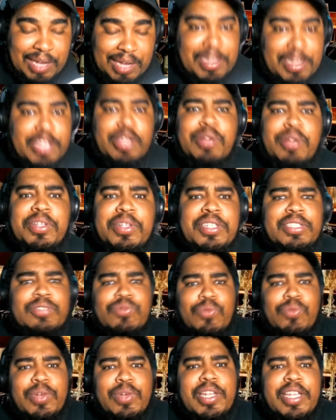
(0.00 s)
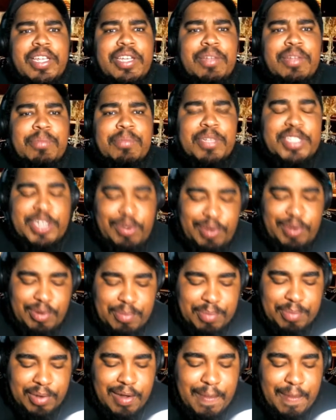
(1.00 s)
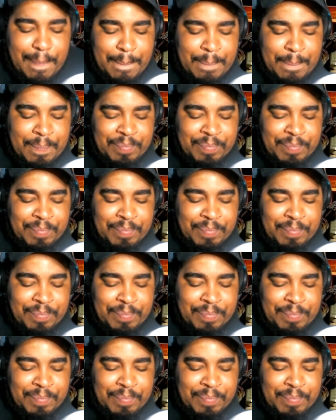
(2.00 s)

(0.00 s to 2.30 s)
I'm like, yo, this is really good material, but